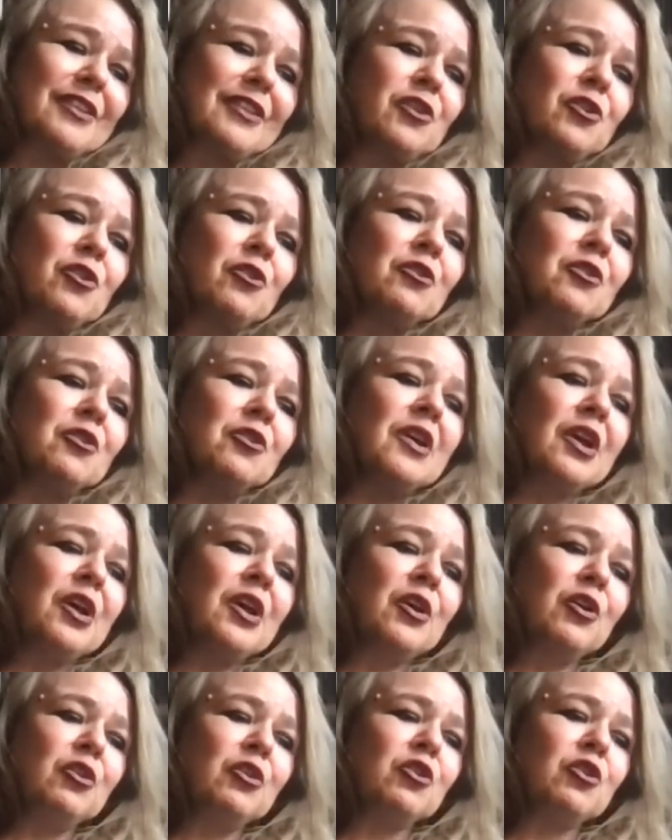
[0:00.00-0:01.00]
that you're
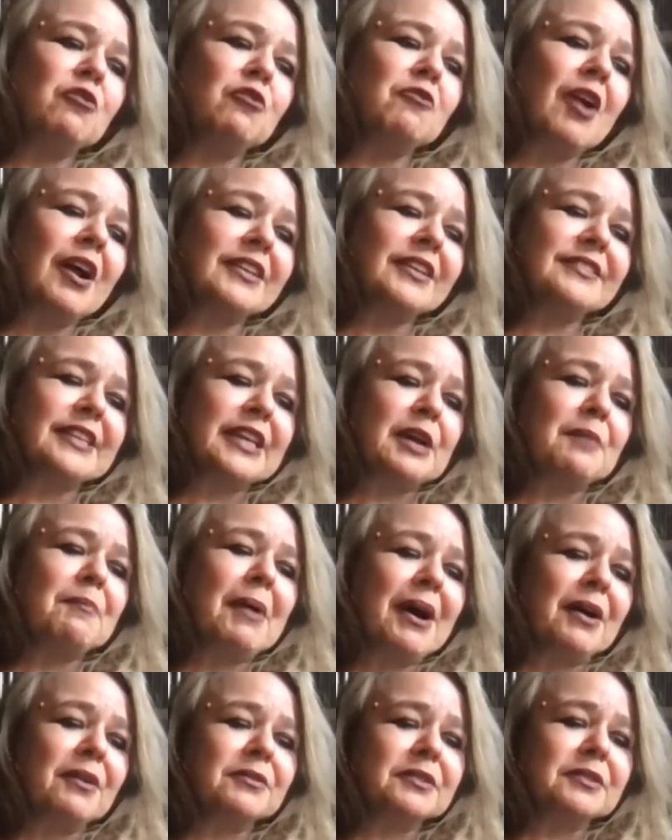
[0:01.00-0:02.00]
you're writing
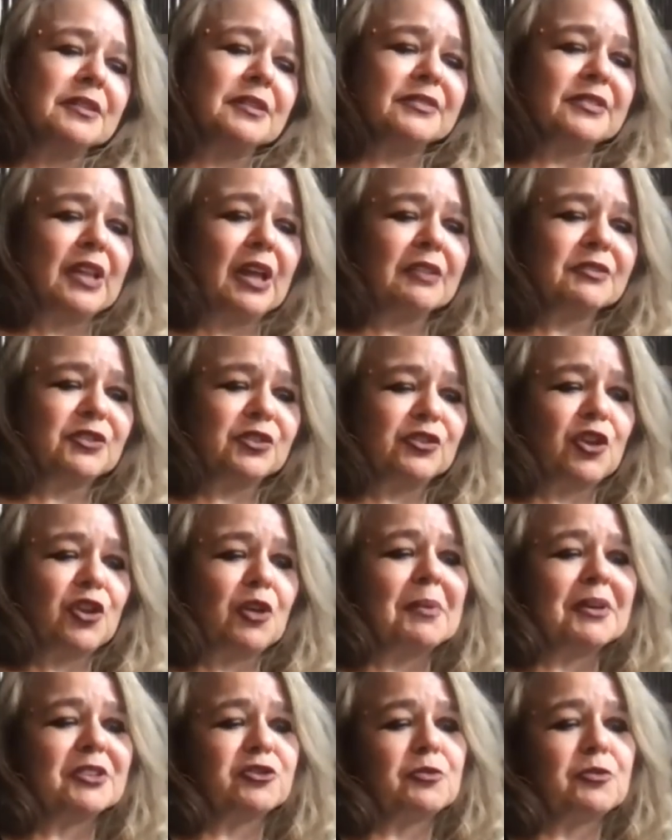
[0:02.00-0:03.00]
about so
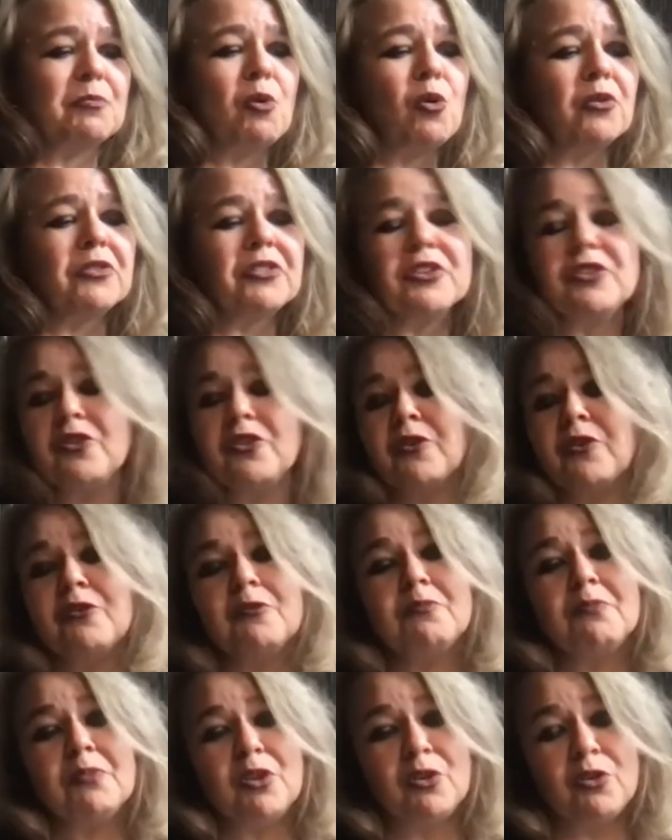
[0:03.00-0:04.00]
much more than your
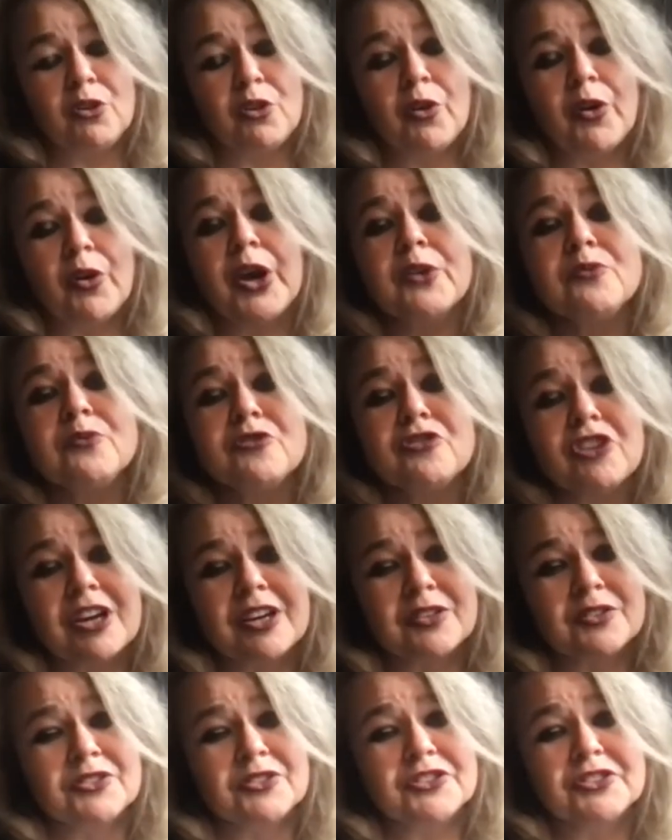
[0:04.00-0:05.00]
your own
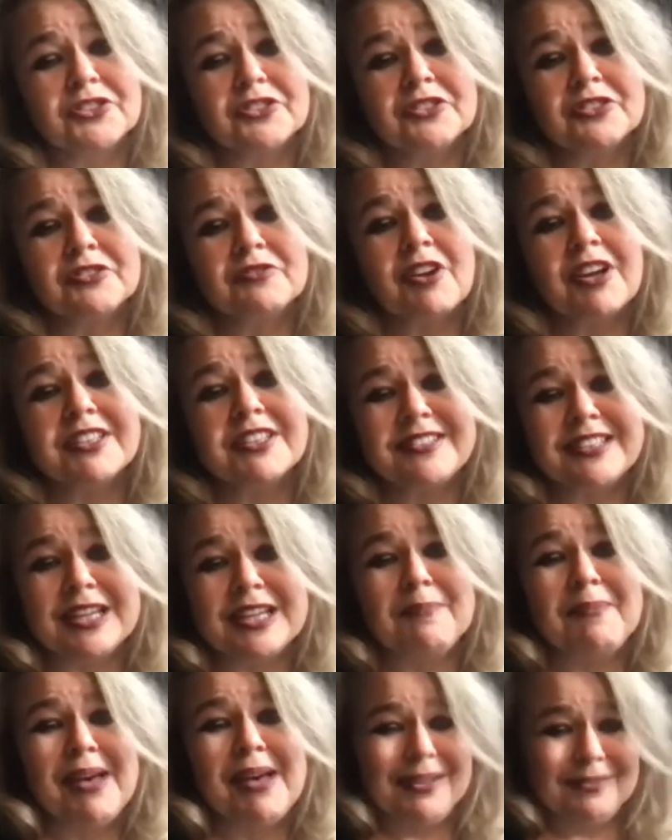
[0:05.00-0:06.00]
childhood and writing
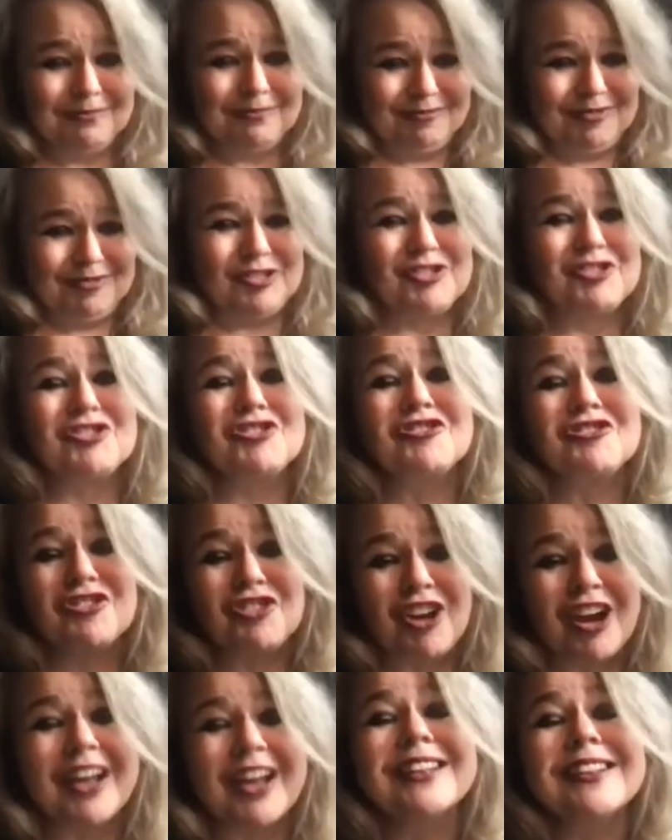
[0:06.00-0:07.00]
about
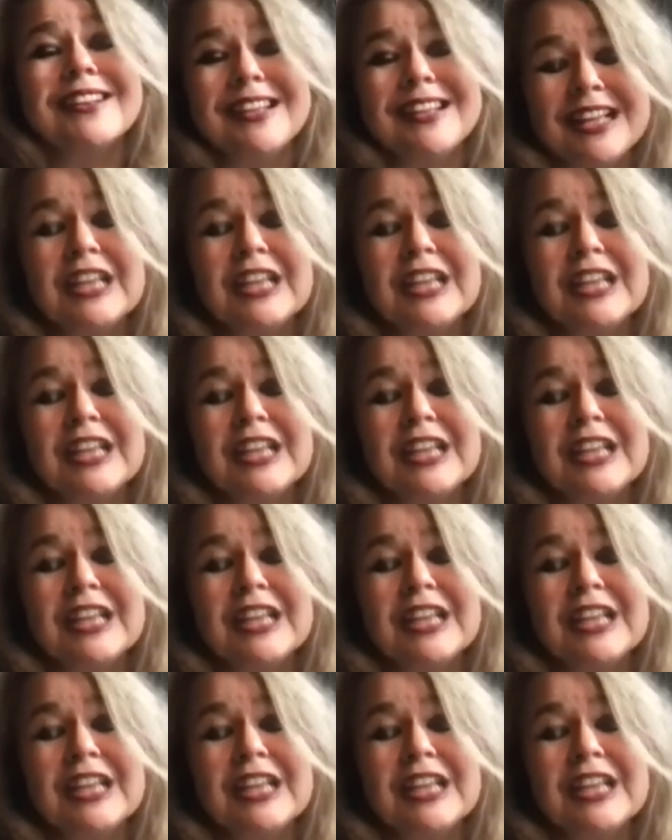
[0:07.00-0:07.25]
yeah.